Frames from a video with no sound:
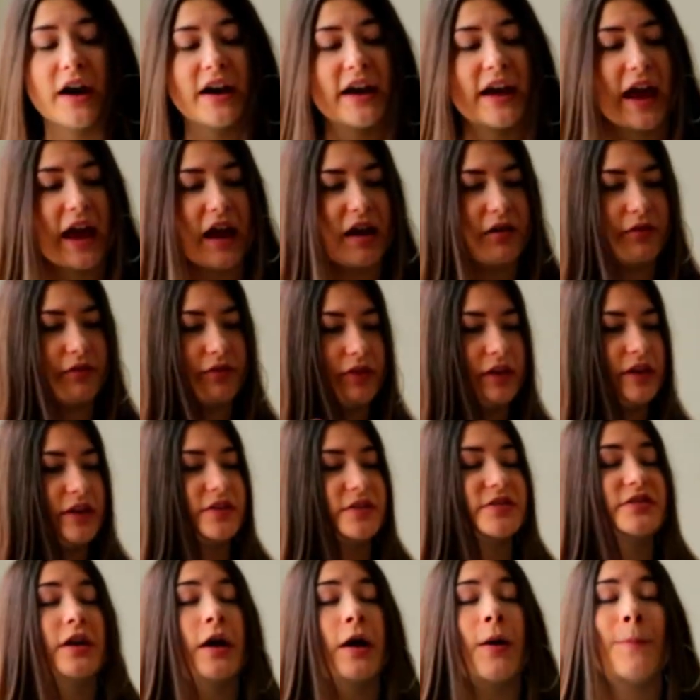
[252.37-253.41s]
I have
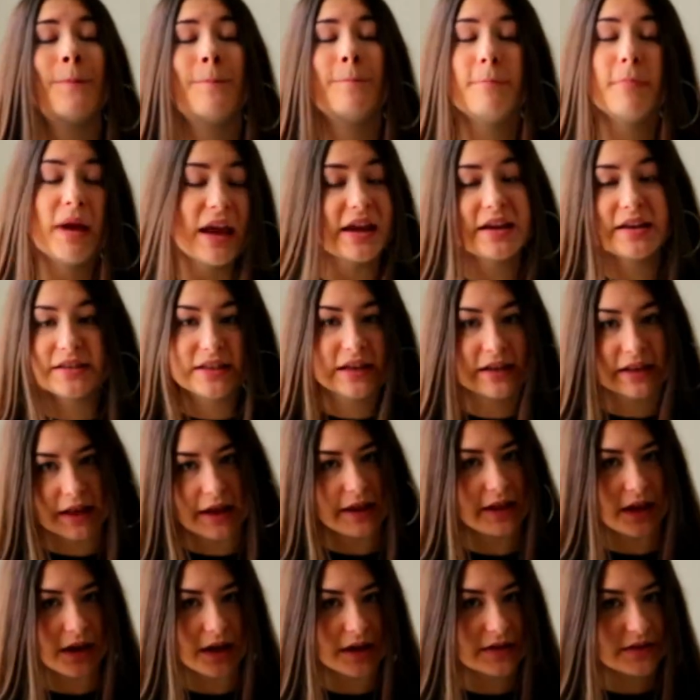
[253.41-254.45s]
these amazing
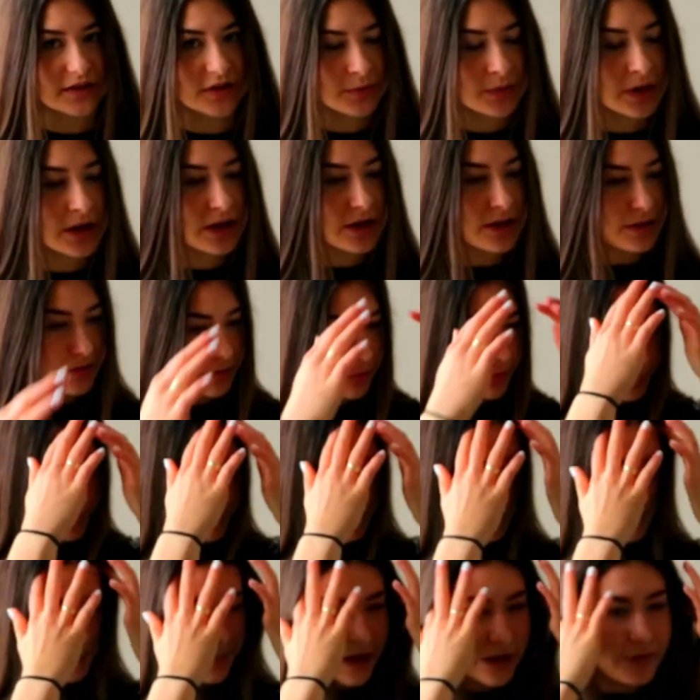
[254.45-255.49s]
LED lights on my
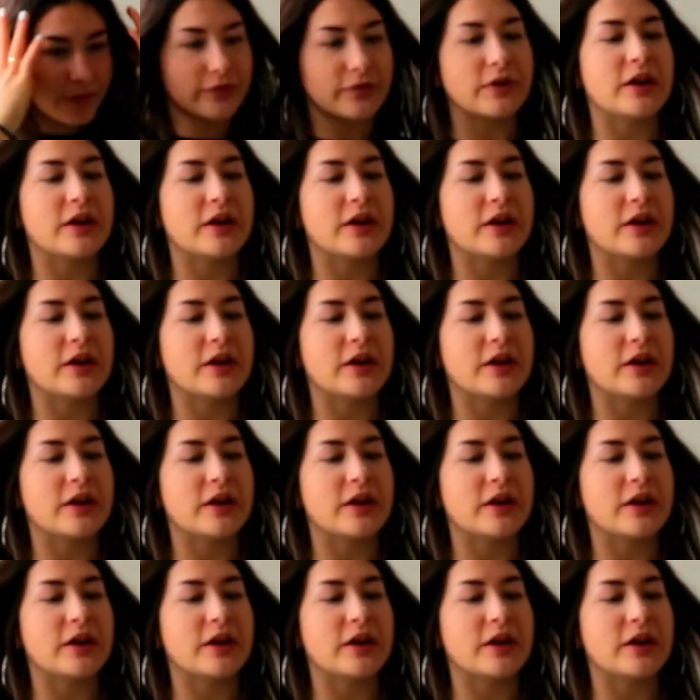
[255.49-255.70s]
bed